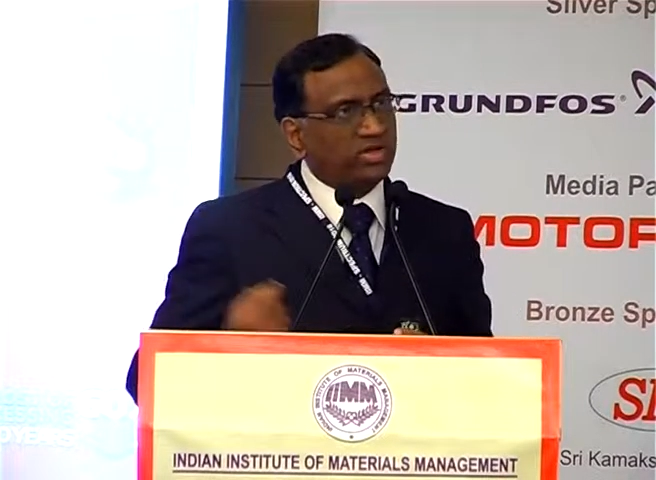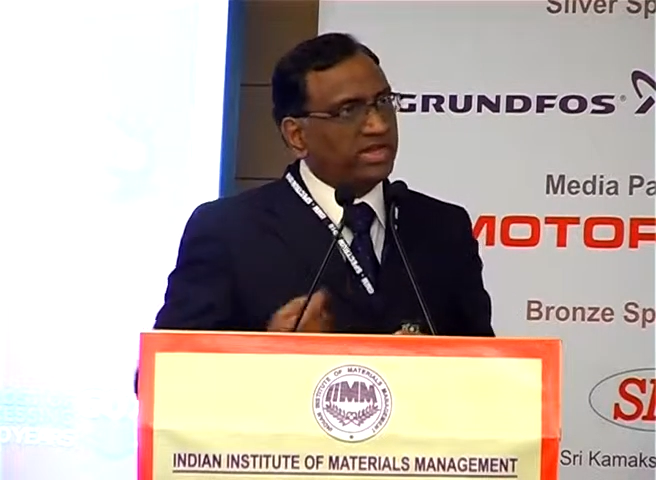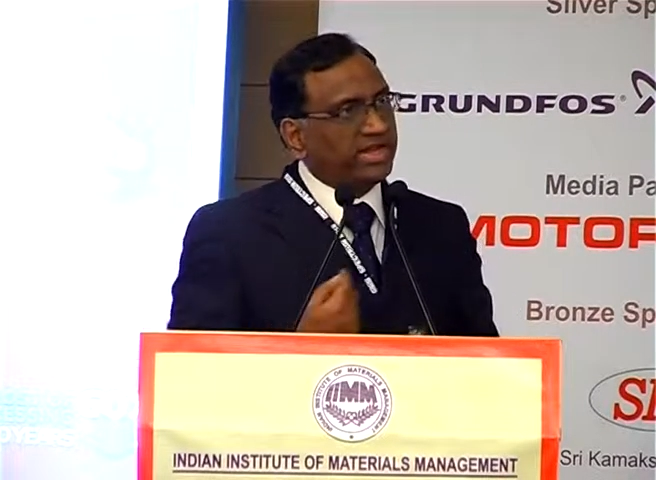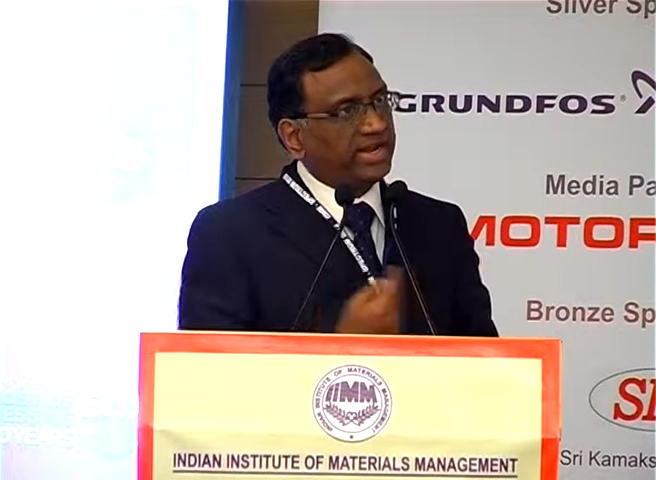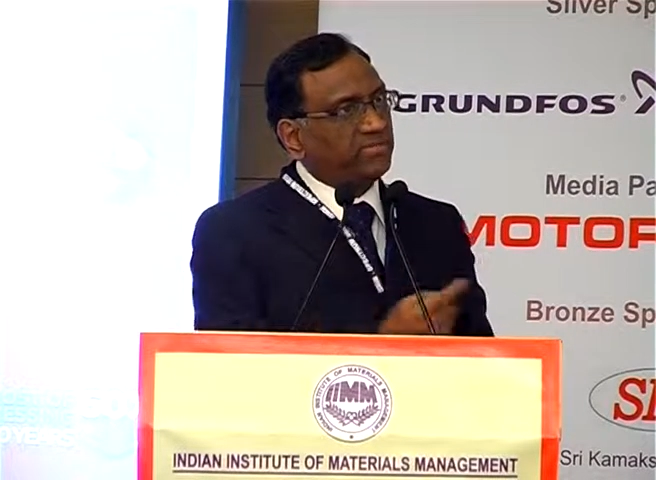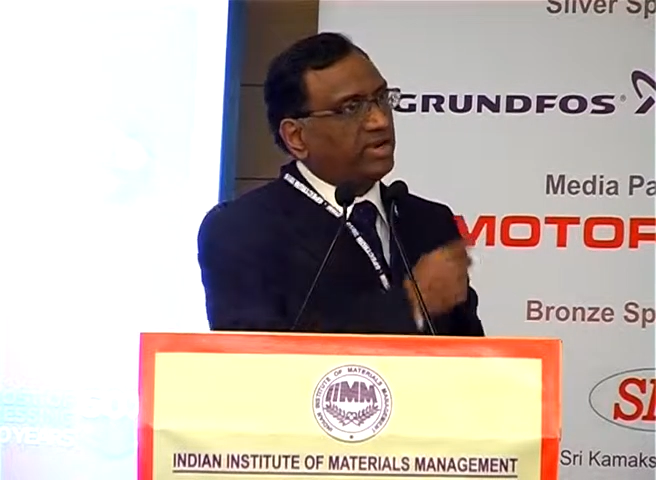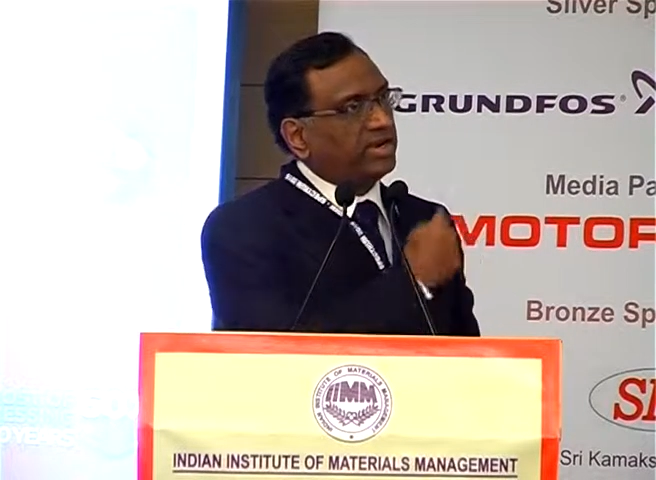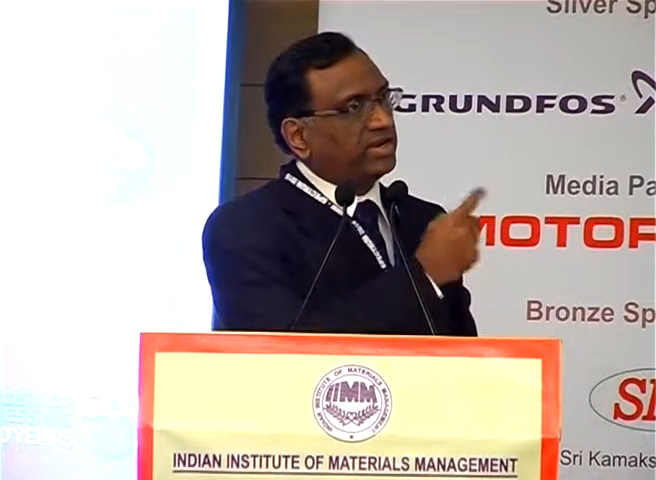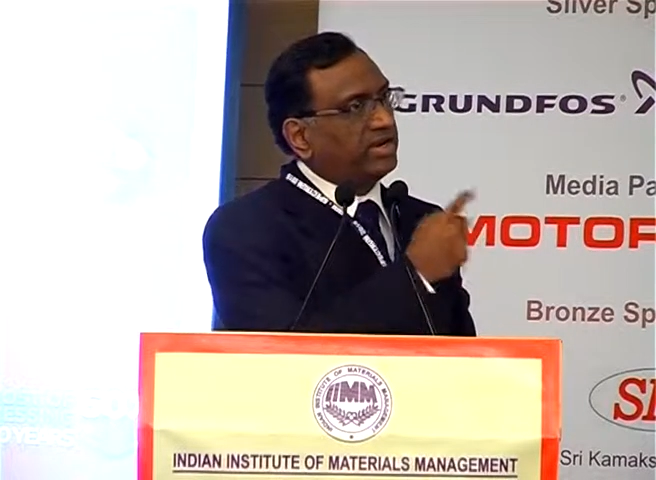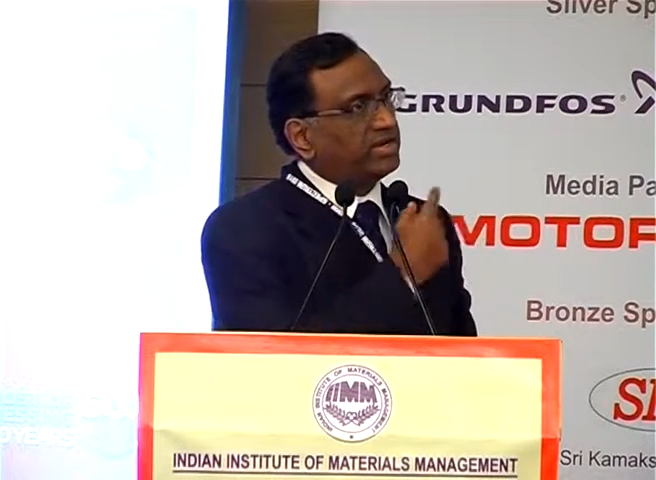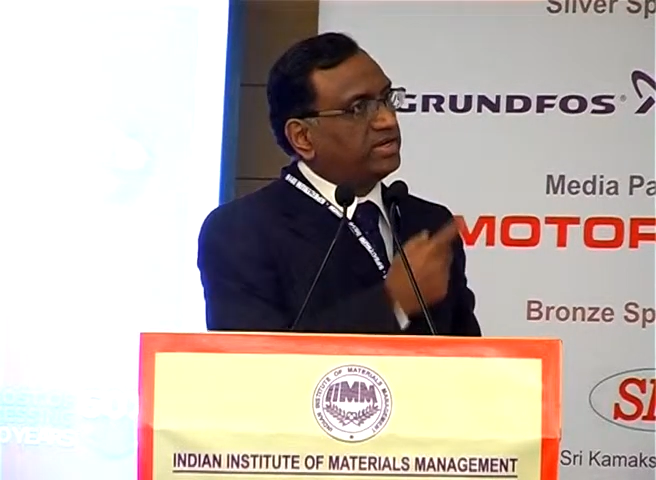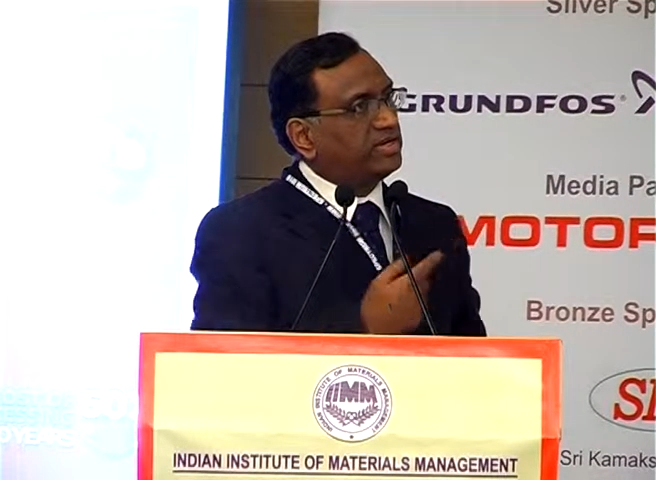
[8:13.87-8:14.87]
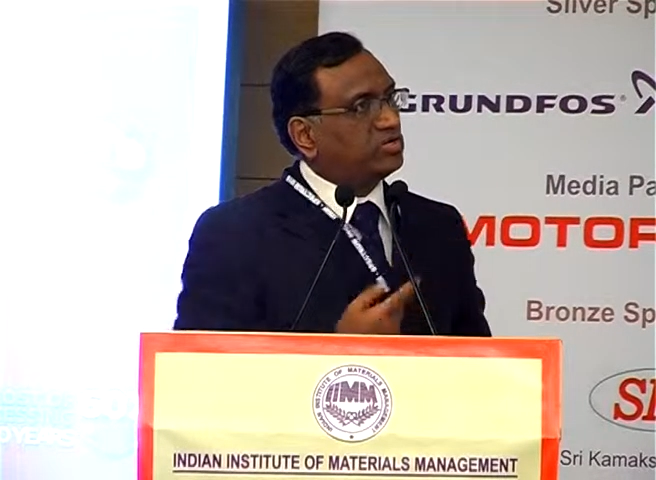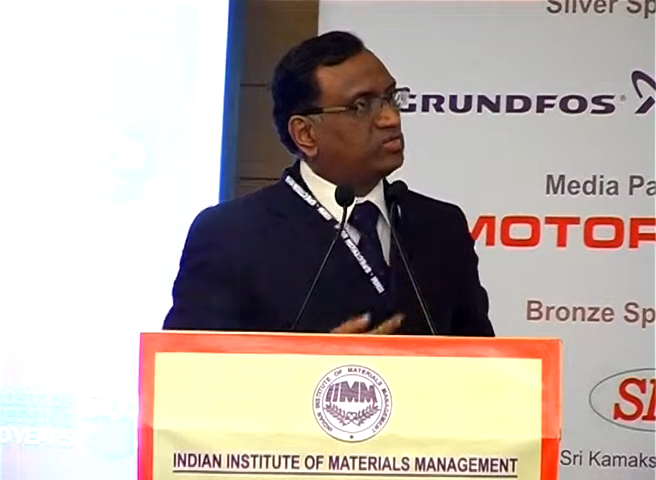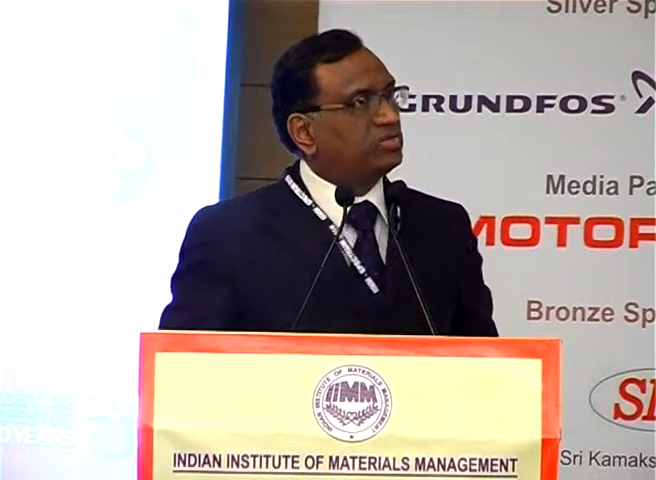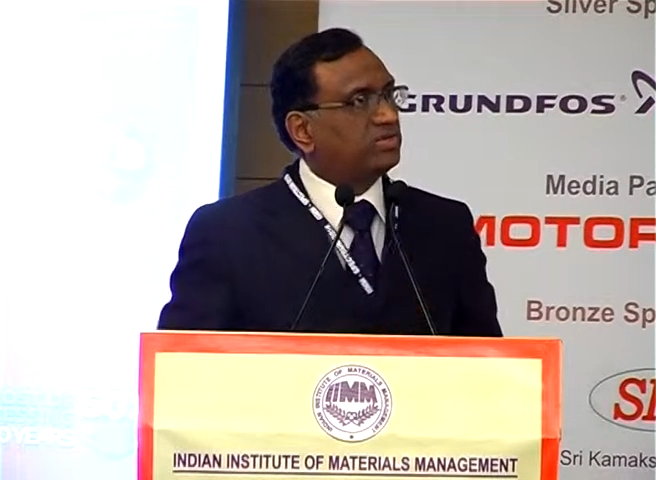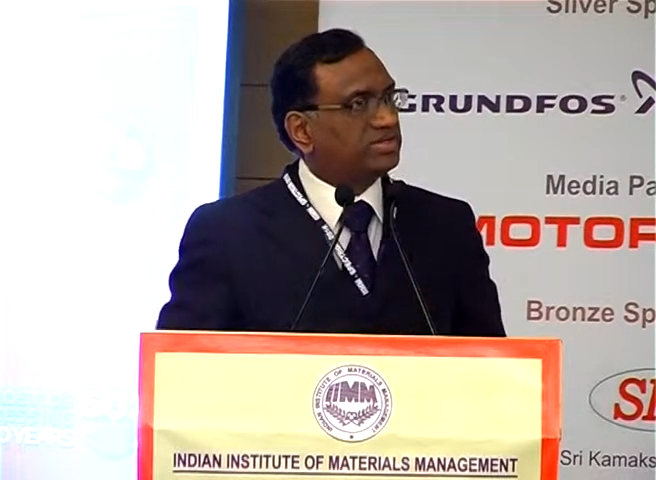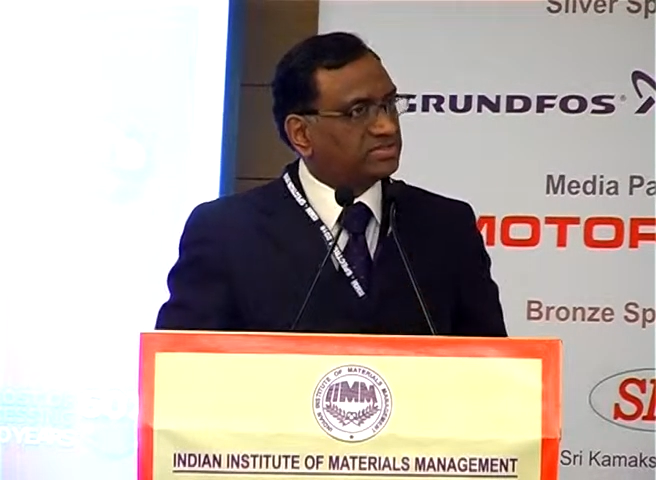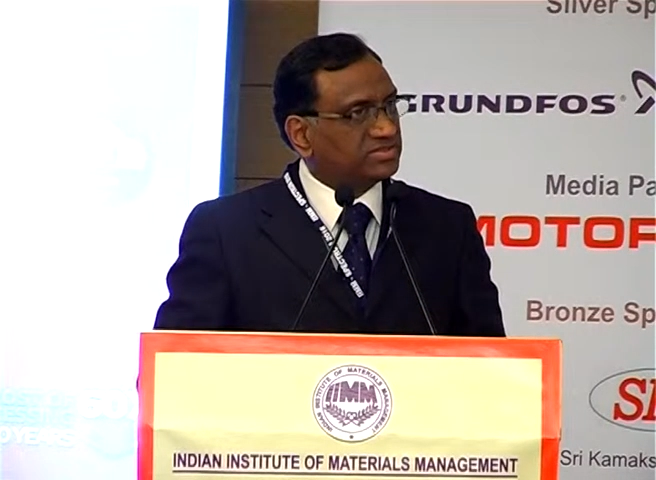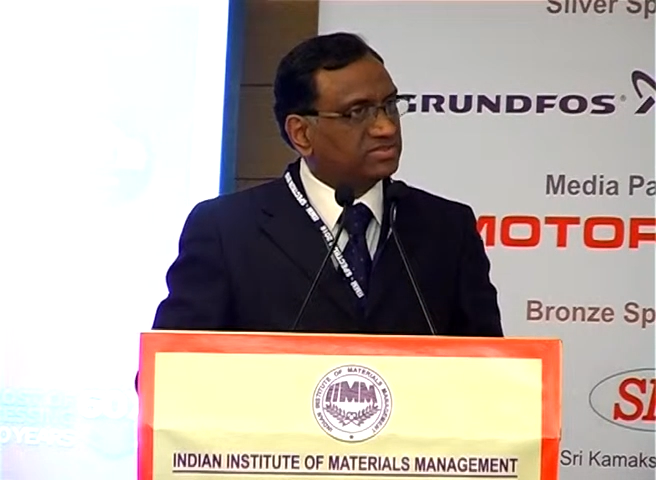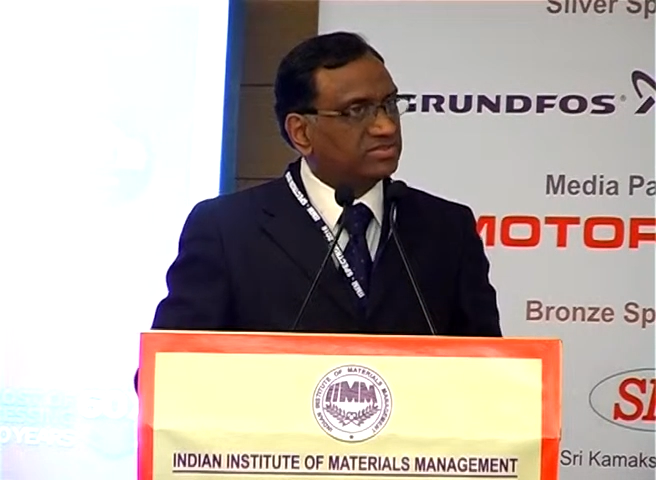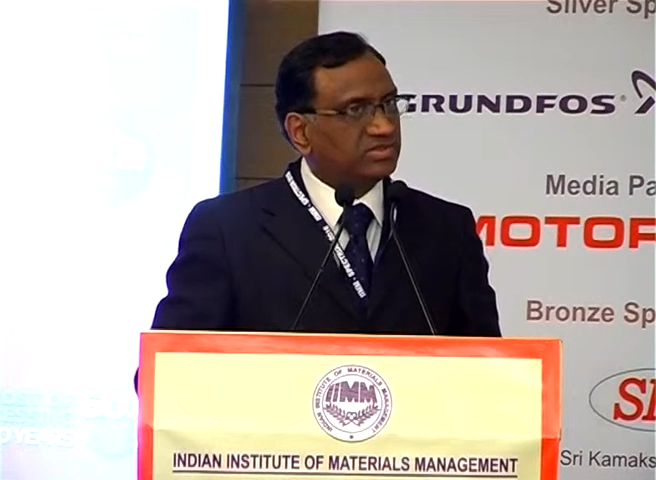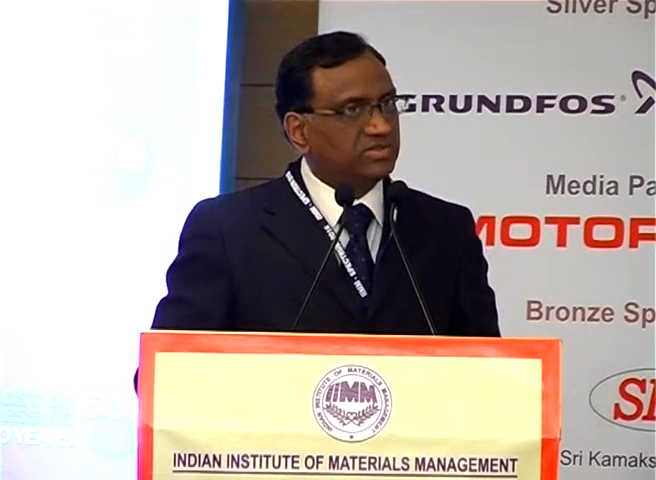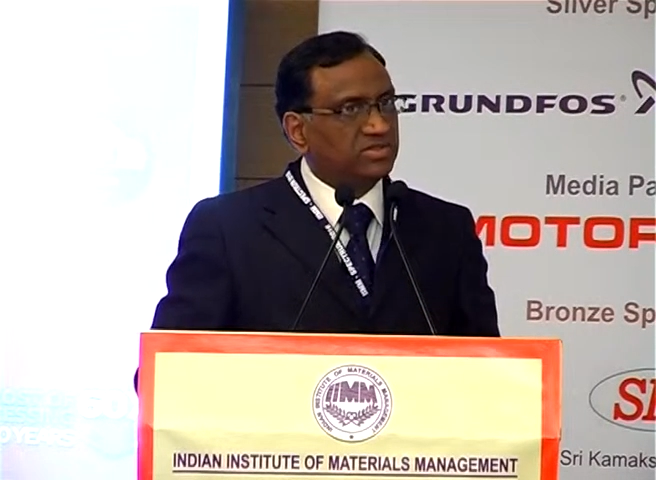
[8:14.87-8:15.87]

get by connecting two devices.